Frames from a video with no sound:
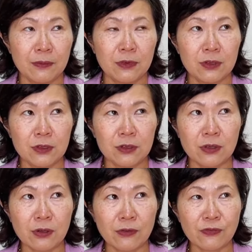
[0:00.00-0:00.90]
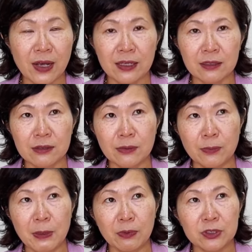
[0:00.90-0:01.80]
you'll find
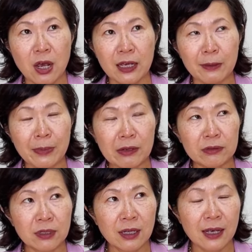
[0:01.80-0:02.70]
people talking about